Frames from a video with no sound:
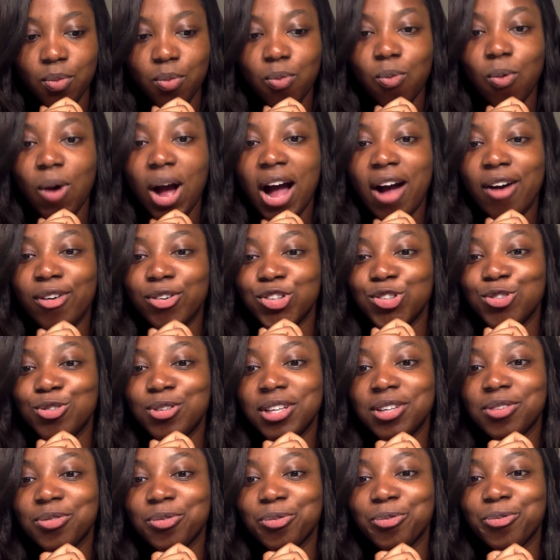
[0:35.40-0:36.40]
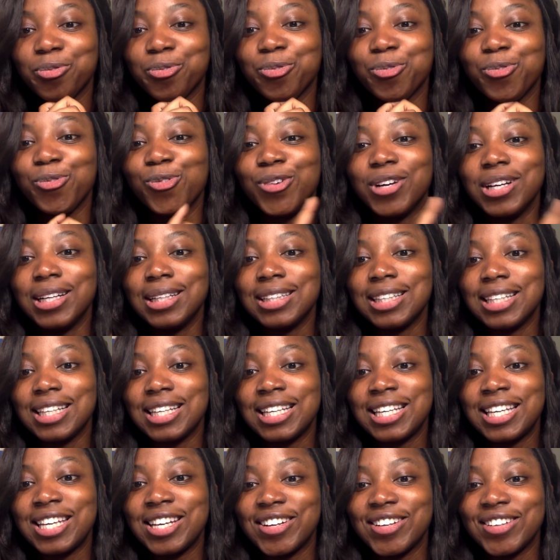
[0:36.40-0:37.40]
Wow, you can really
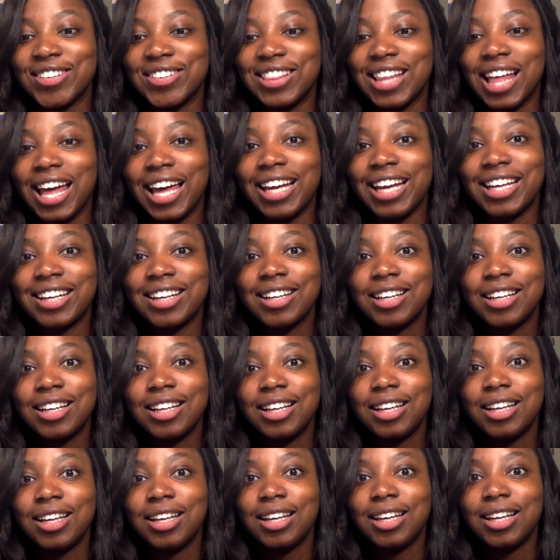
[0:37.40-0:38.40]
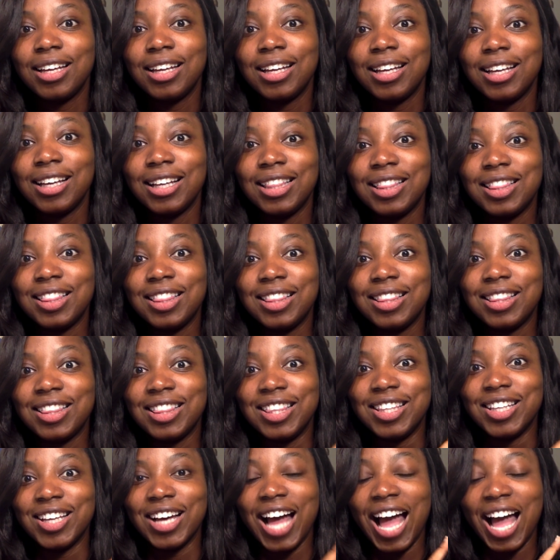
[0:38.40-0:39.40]
hear, like,
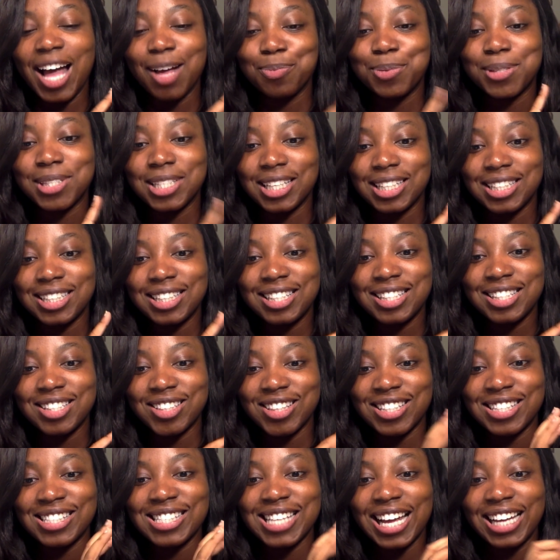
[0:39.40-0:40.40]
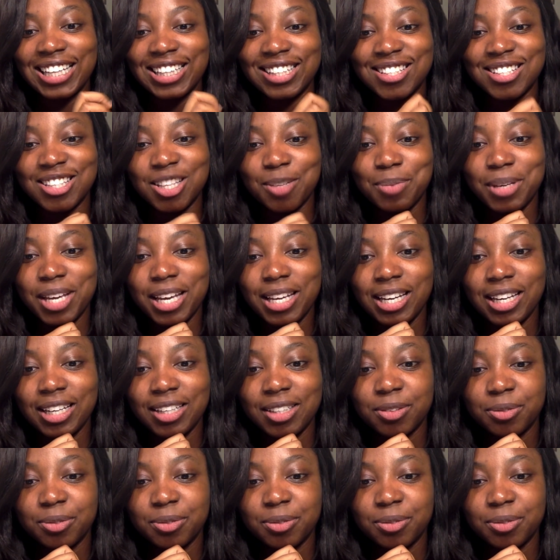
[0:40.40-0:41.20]
the absence, the silence in the beginning.